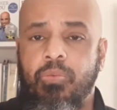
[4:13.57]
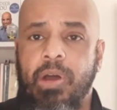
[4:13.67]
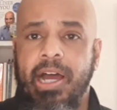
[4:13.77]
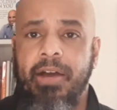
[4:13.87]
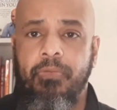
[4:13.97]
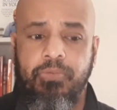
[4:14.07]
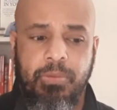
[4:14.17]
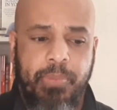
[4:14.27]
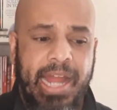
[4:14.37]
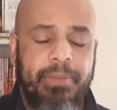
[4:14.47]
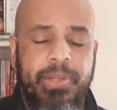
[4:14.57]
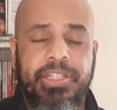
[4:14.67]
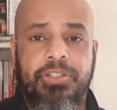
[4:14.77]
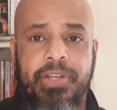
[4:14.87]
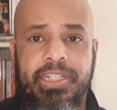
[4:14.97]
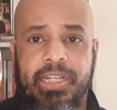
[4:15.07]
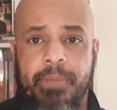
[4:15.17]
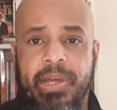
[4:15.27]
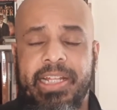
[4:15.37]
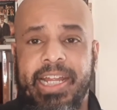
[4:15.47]
The Biden administration,
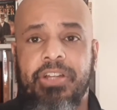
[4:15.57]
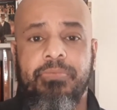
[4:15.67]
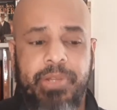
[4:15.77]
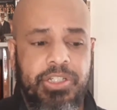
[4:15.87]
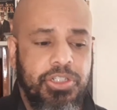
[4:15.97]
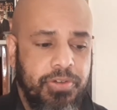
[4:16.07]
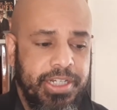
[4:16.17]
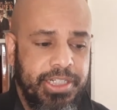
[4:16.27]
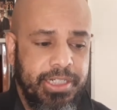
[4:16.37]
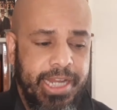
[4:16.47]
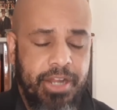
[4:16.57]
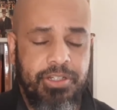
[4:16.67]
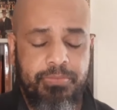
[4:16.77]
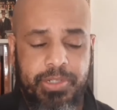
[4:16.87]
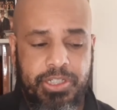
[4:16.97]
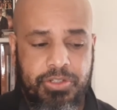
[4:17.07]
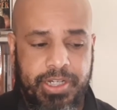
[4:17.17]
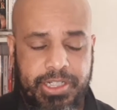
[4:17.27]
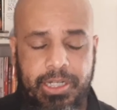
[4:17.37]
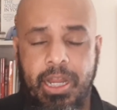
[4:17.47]
Kamala Harris
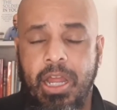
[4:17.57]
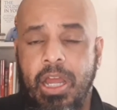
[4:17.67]
administration,